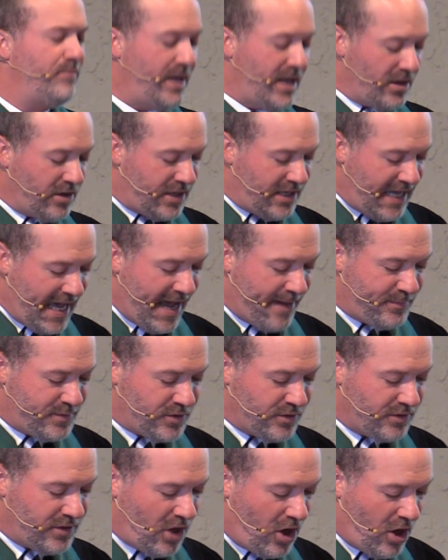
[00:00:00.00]
better
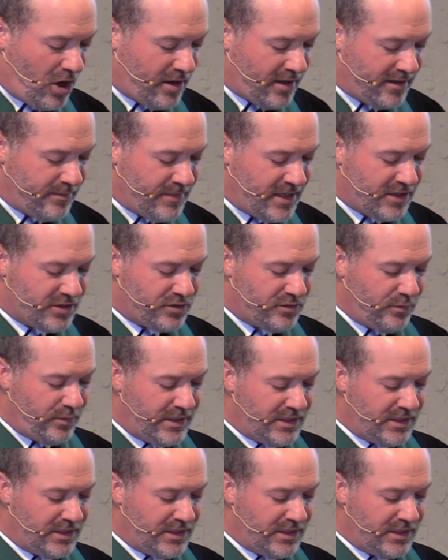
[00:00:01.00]
captured the heart of the ministry